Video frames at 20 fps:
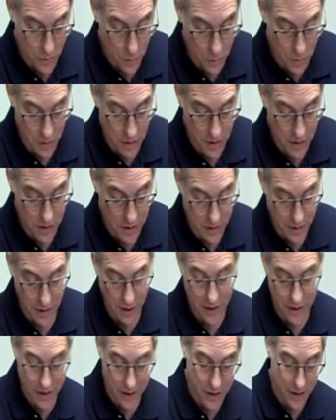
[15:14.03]
or
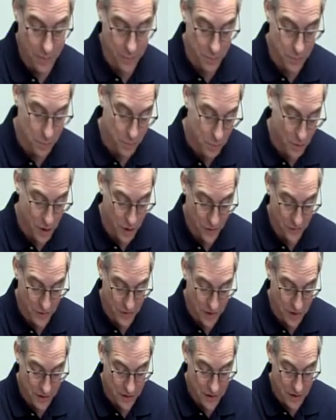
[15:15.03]
I am
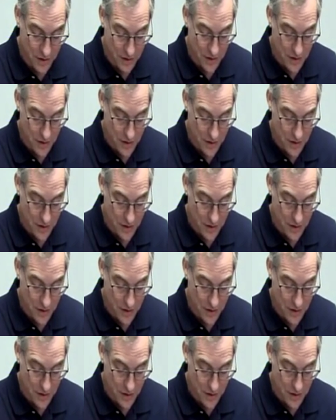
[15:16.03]
perfect,